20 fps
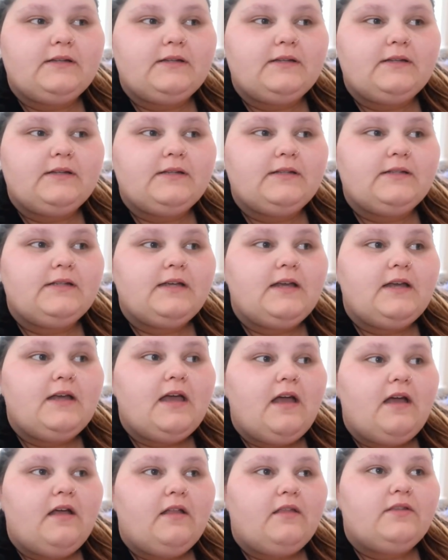Because
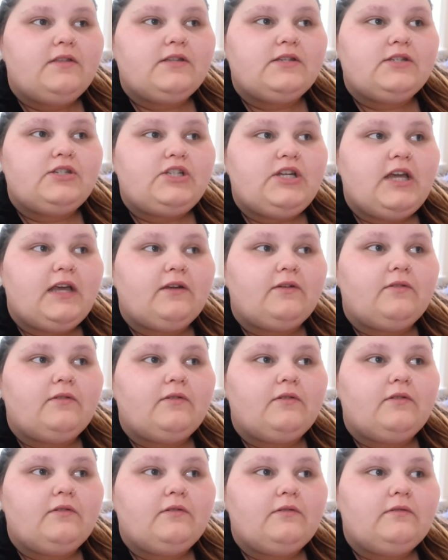this
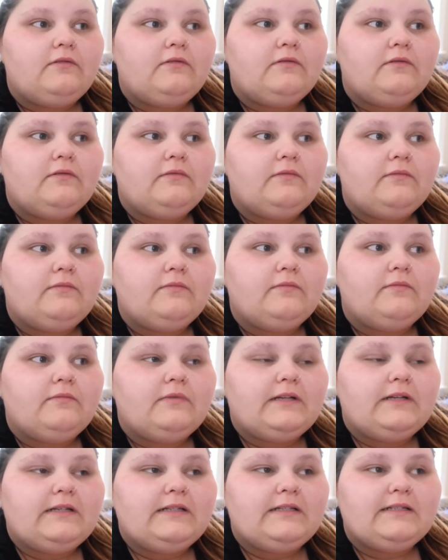channel
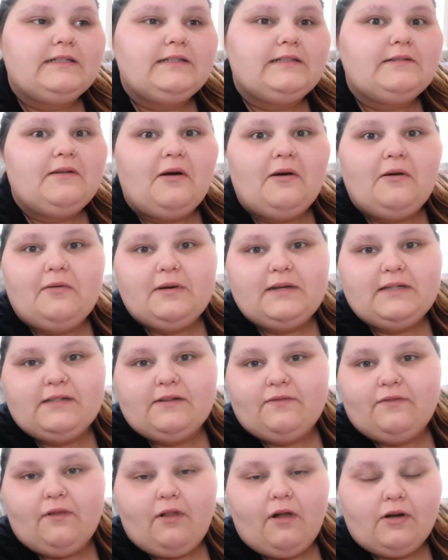was always
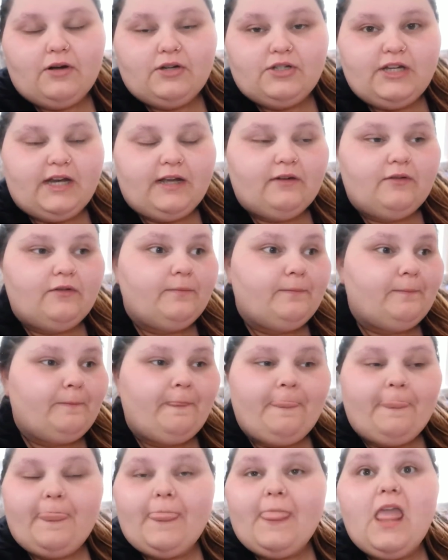a vlog channel.
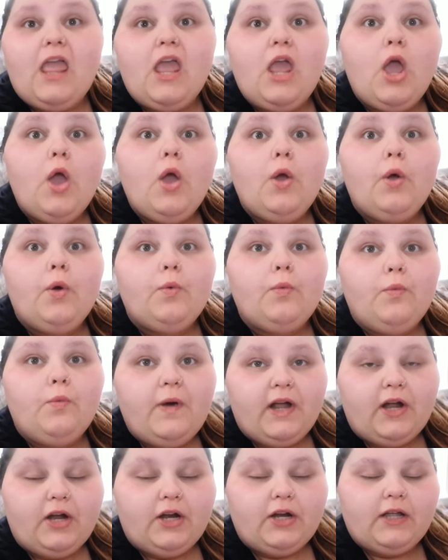
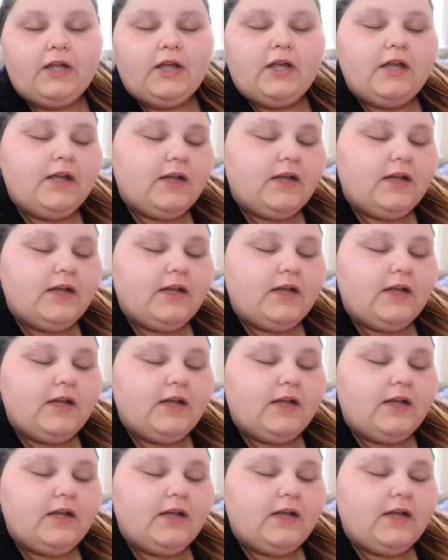Weird.